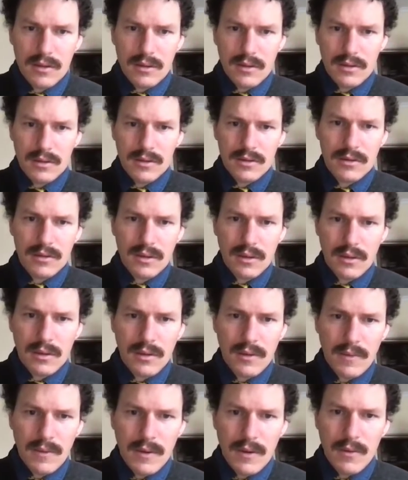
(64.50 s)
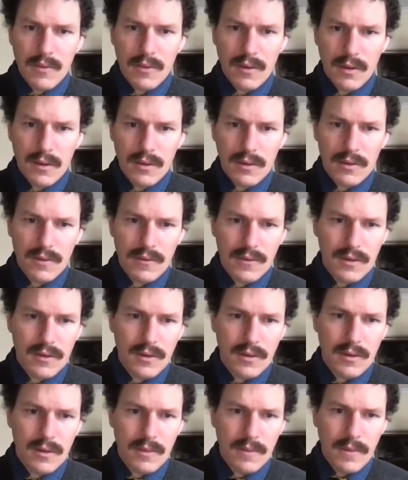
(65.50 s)
still while on the
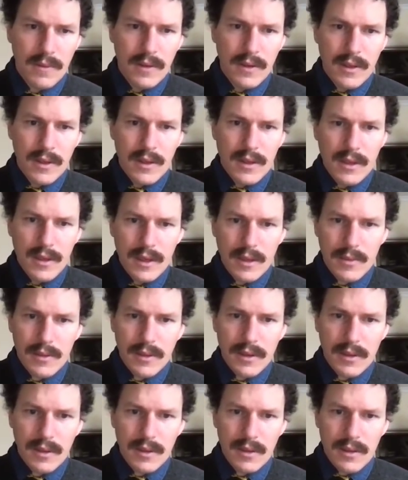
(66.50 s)
phone, napping